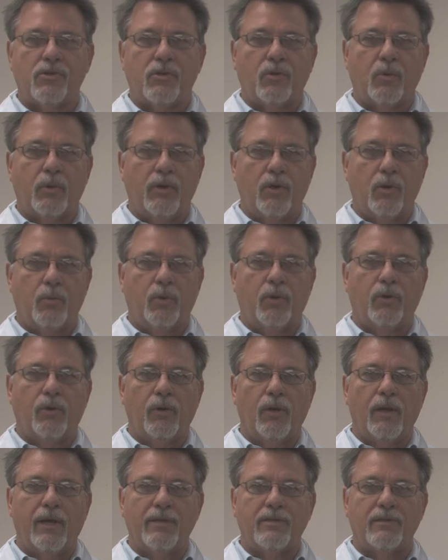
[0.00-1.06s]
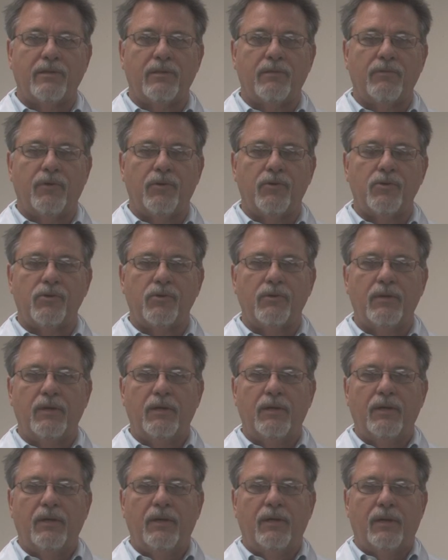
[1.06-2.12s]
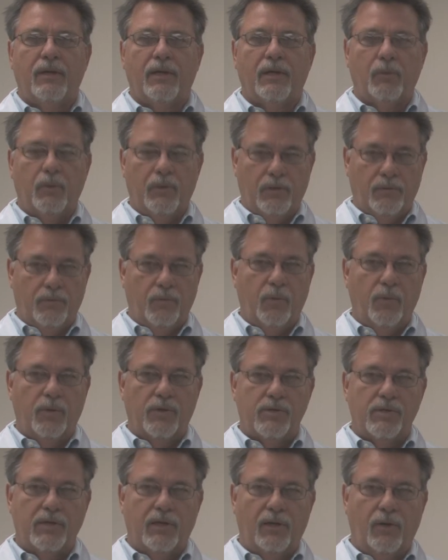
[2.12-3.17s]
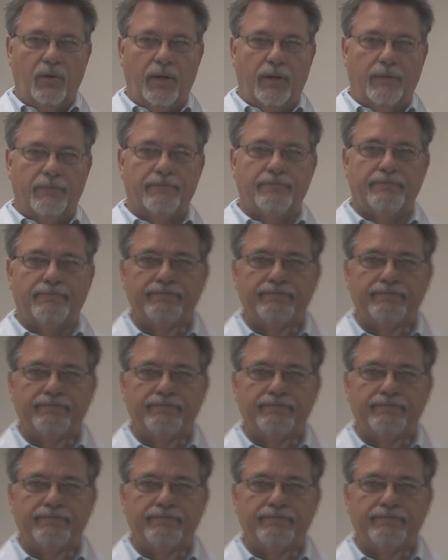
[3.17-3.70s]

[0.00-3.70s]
so we hope you utilize it in the future, and we look forward to seeing you again.